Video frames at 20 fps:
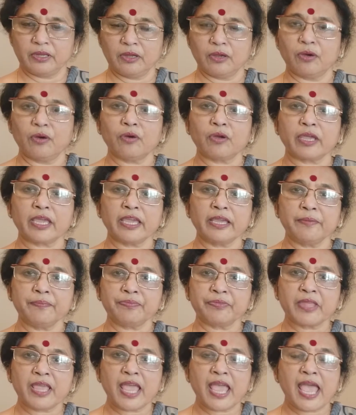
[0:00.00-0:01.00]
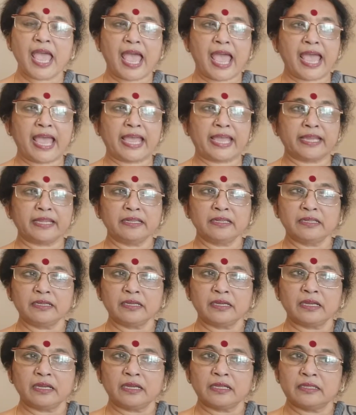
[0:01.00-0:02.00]
Okay? And
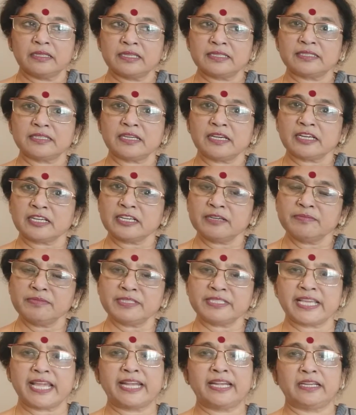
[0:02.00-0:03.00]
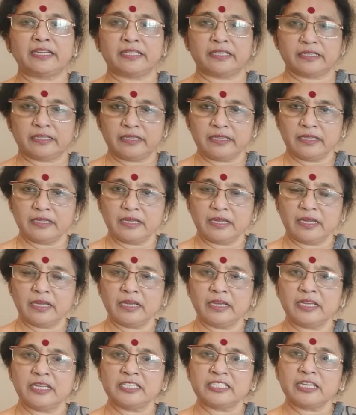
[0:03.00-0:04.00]
the circumcenter
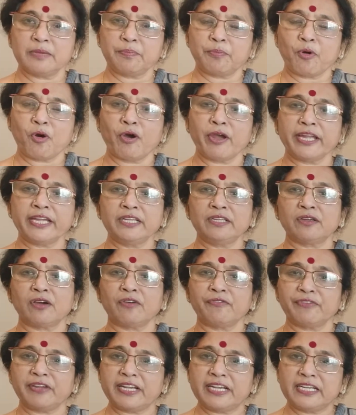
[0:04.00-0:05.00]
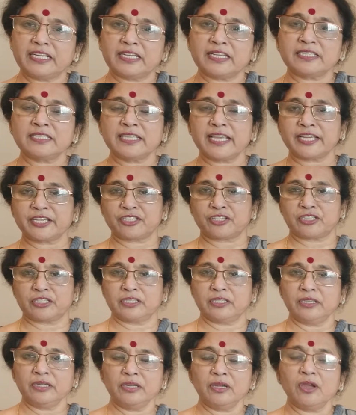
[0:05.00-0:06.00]
is a point of
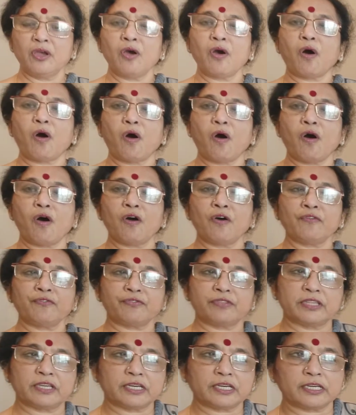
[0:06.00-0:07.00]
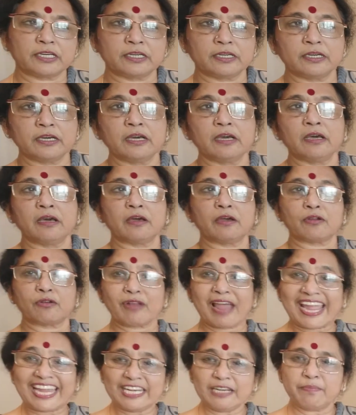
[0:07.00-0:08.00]
intersection of the
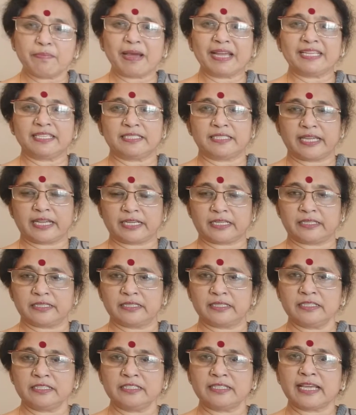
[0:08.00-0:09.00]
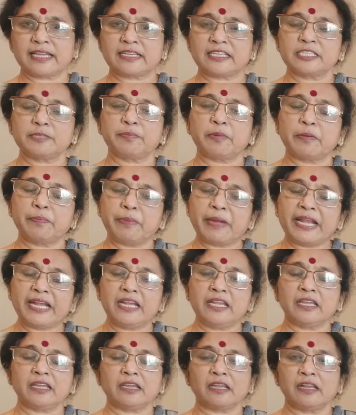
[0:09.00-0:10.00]
right bisectors, that is
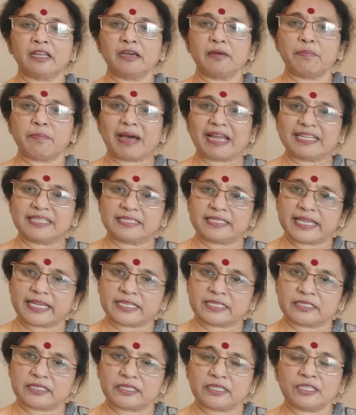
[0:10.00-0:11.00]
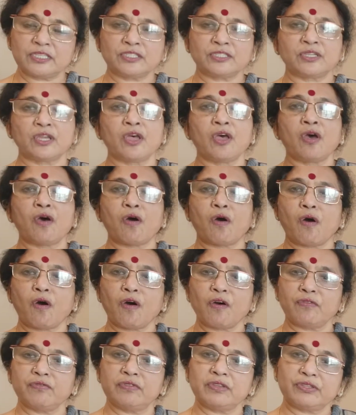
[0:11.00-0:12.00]
perpendicular bisectors
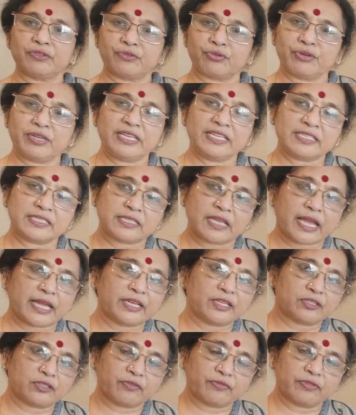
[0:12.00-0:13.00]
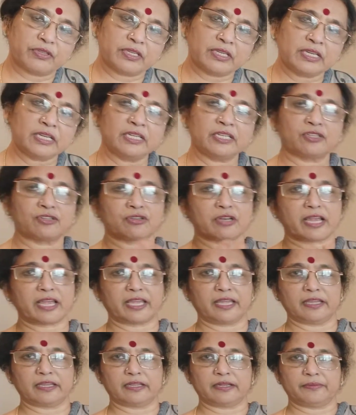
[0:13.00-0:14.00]
of the three sides of the
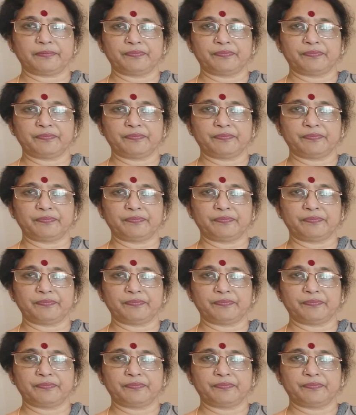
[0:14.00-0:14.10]
triangle.